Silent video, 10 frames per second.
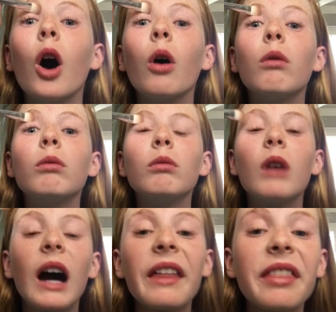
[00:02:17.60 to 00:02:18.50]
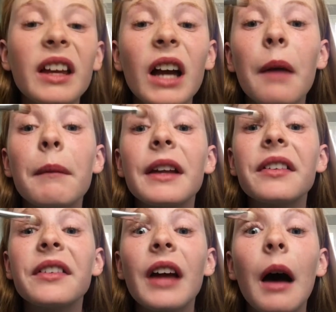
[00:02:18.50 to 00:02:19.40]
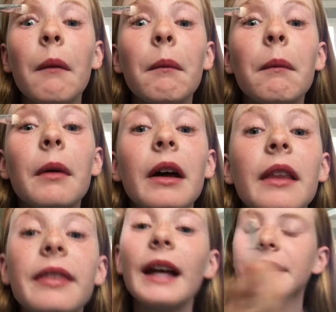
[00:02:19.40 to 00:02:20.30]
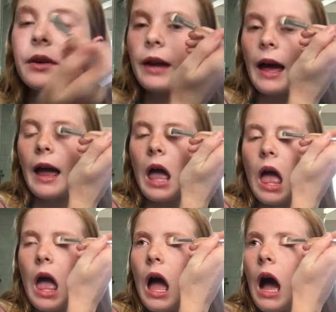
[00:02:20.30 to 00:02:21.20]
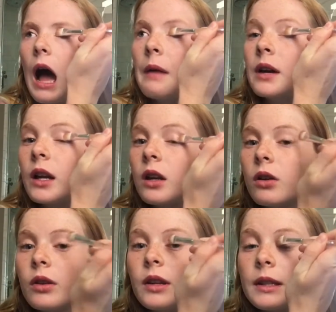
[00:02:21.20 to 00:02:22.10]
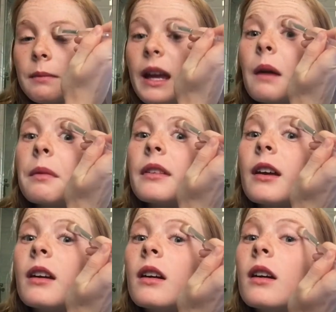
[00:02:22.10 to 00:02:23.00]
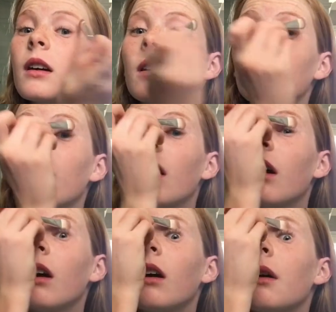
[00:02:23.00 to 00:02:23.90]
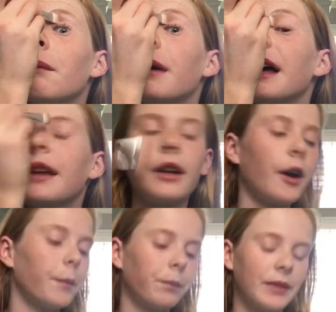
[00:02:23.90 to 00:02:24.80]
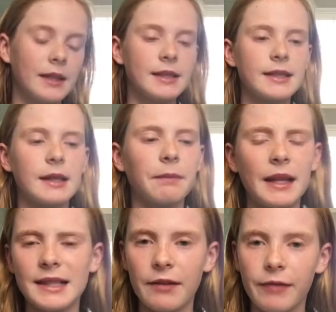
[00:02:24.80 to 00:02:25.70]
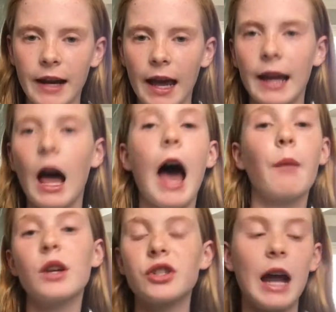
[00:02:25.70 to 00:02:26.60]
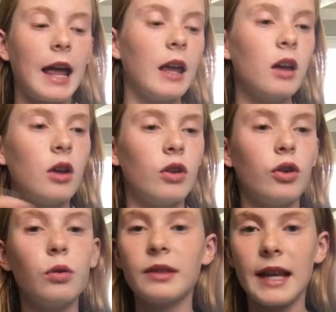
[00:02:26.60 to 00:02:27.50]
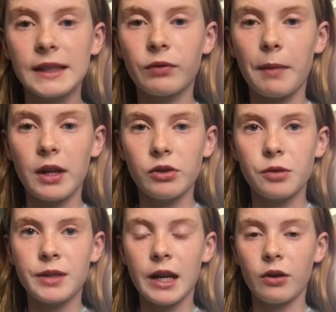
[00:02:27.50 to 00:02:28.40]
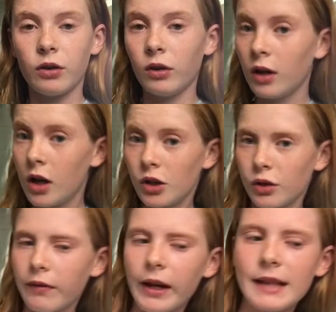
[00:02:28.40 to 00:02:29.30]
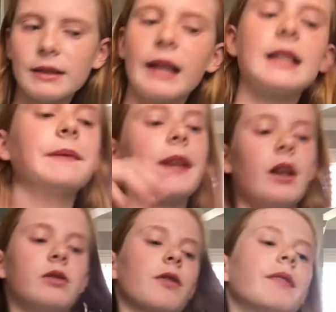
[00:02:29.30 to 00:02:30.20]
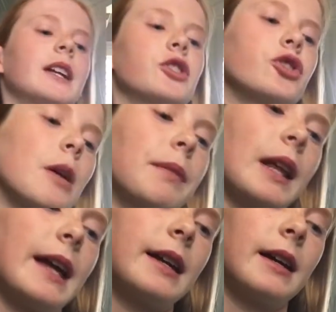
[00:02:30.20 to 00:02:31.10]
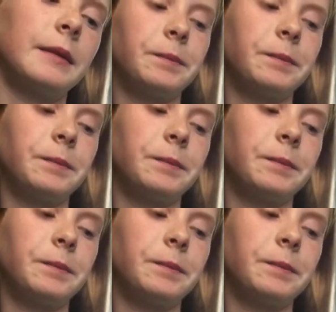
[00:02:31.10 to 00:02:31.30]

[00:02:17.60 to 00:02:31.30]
Oh, I think I messed up. That's okay. I'm kinda new to this makeup thing. But you know, this is something different and I wanna try new things for my YouTube channel. So if you guys like this video, don't forget to drop a like.